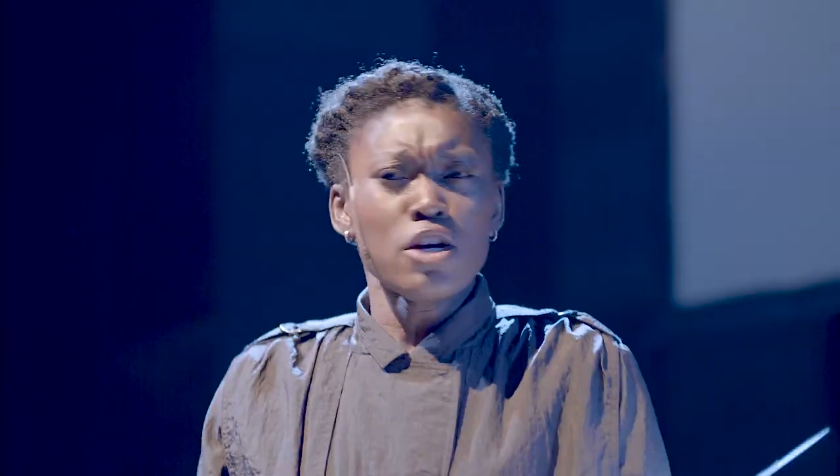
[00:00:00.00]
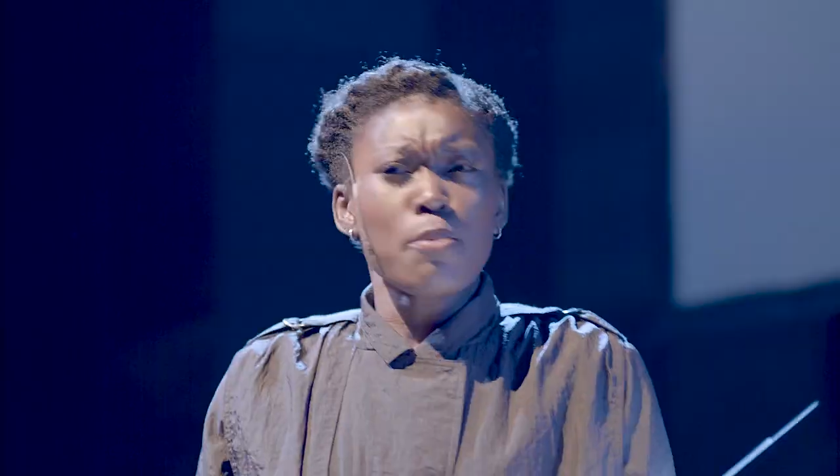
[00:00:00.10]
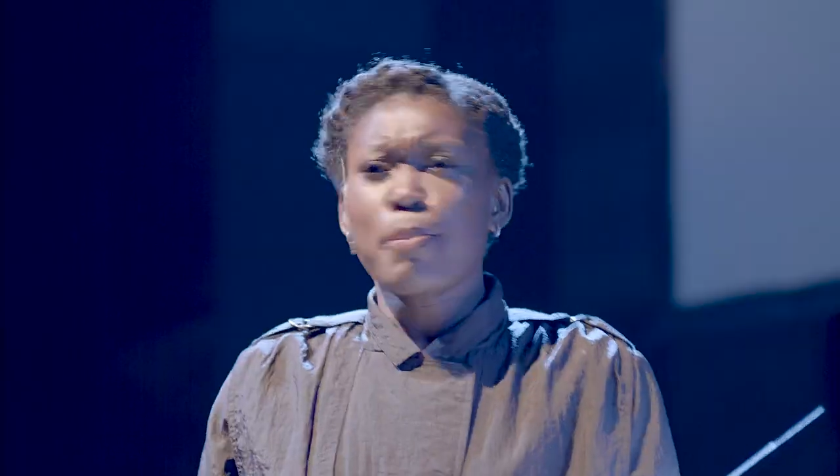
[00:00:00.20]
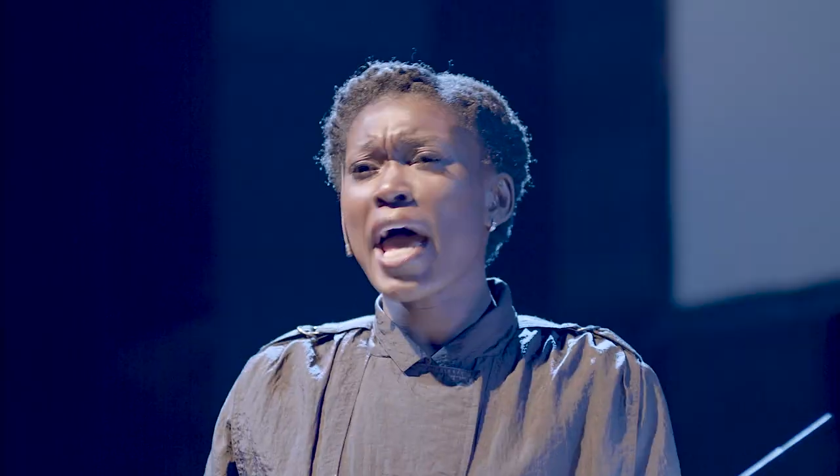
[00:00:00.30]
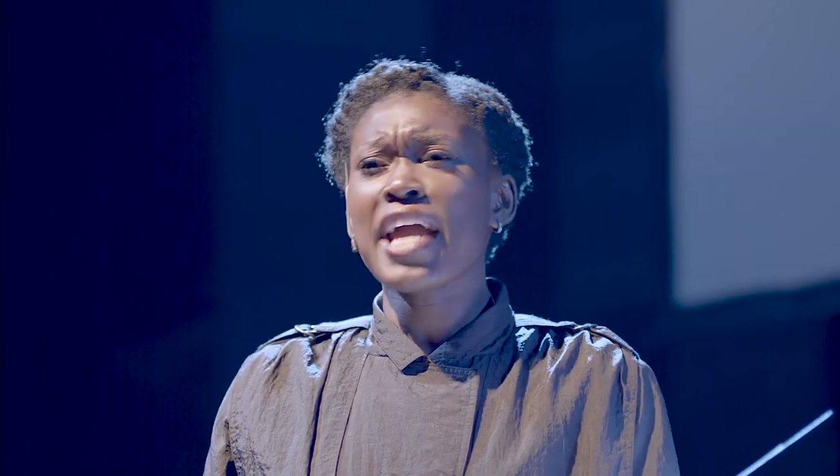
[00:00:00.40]

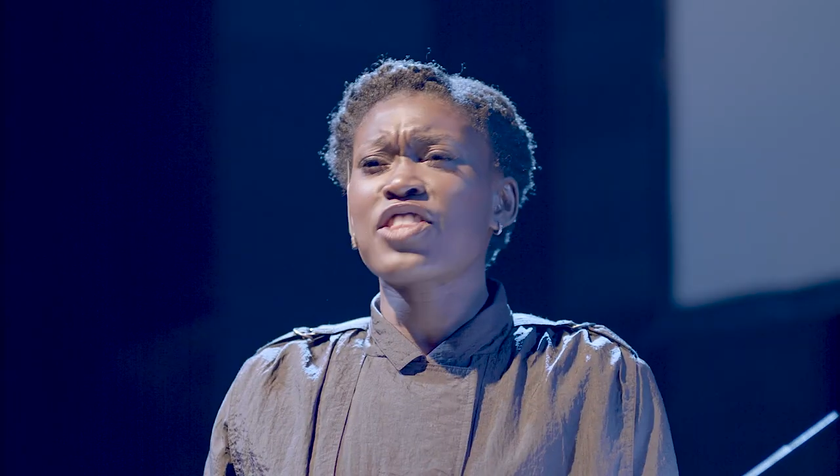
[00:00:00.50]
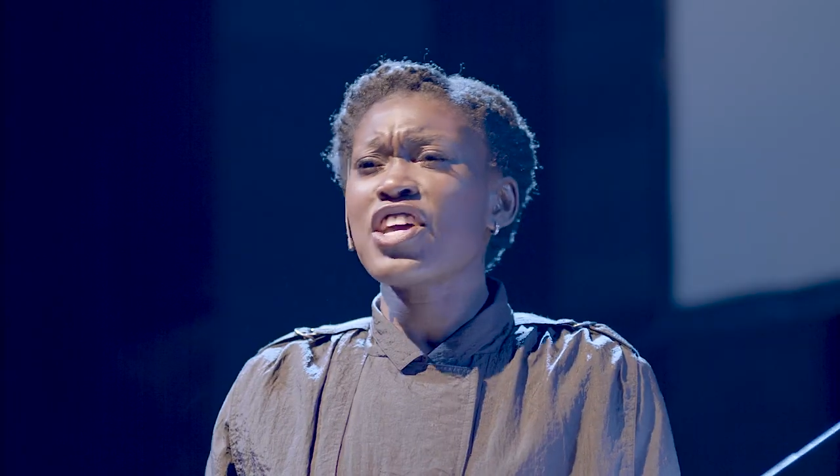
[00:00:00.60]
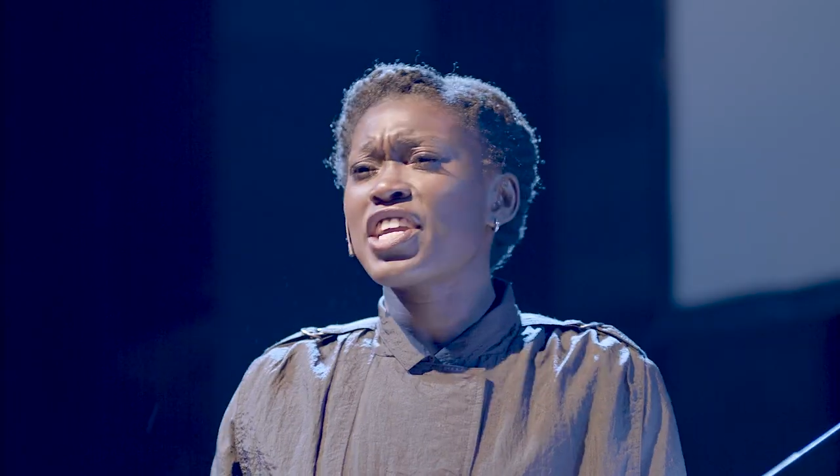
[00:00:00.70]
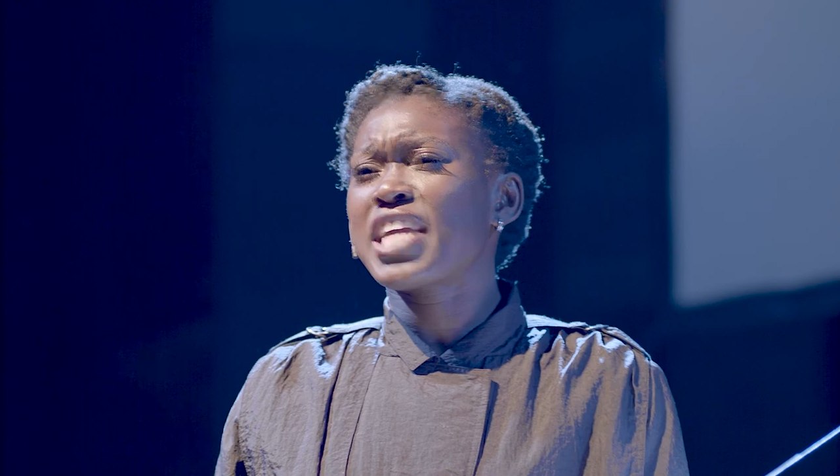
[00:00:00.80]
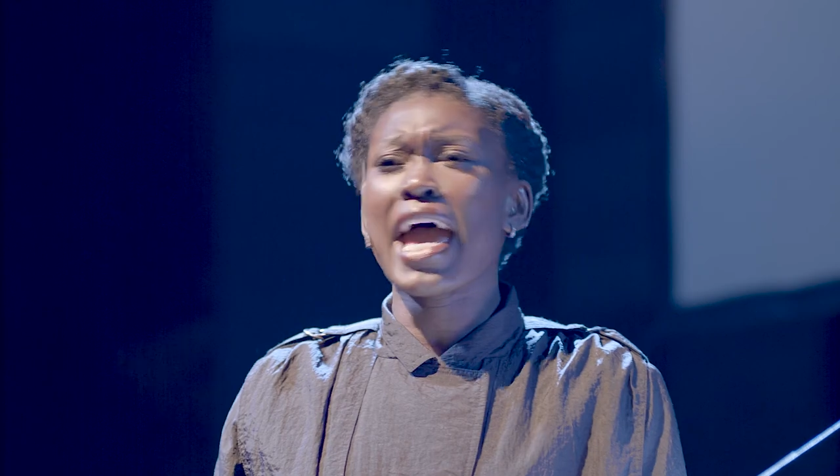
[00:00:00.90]
hopefully will
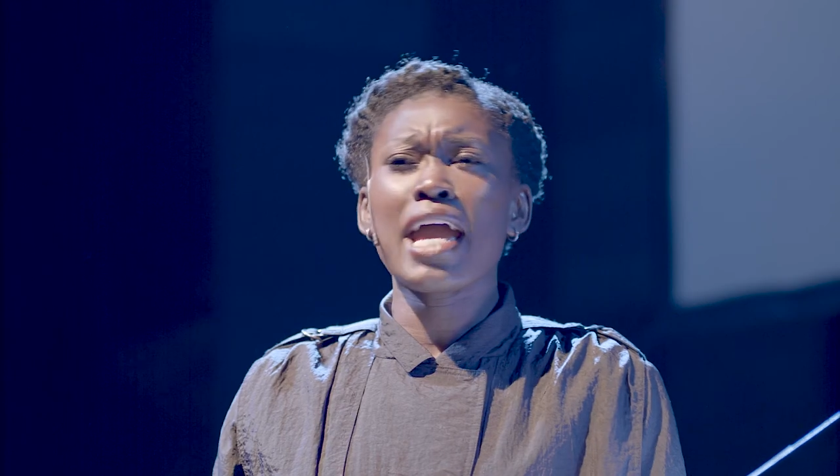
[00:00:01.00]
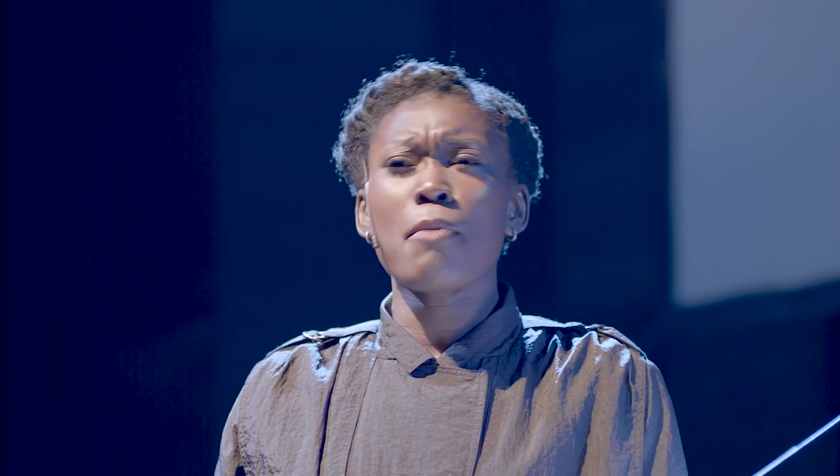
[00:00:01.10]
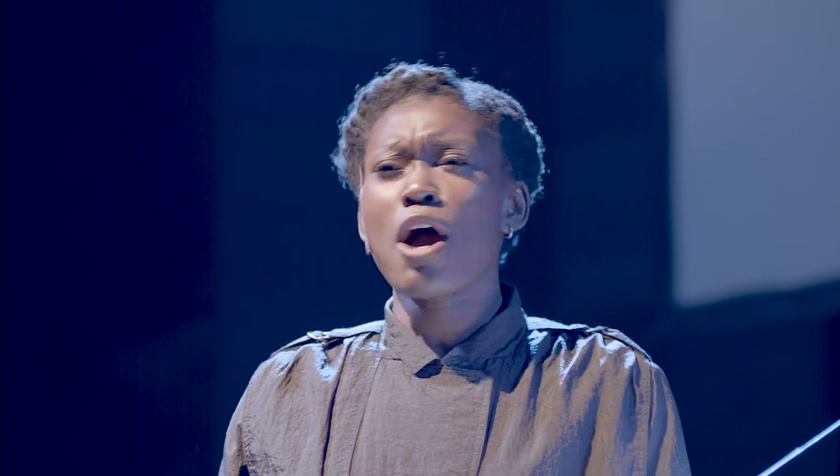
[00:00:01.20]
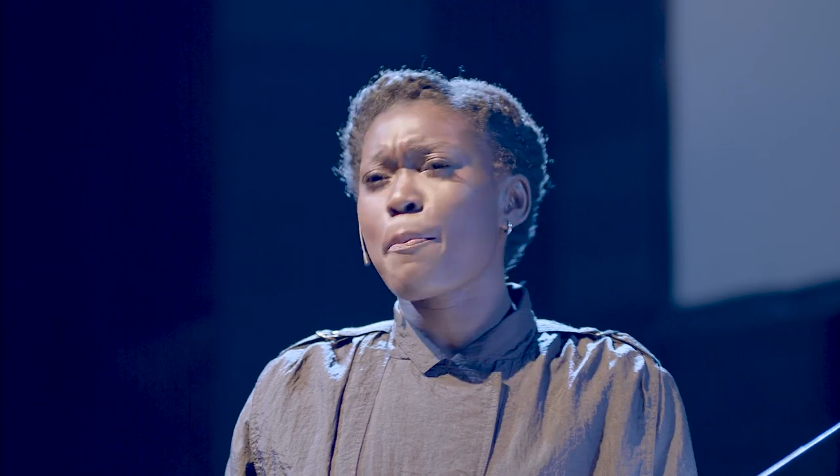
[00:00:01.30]
remain a secret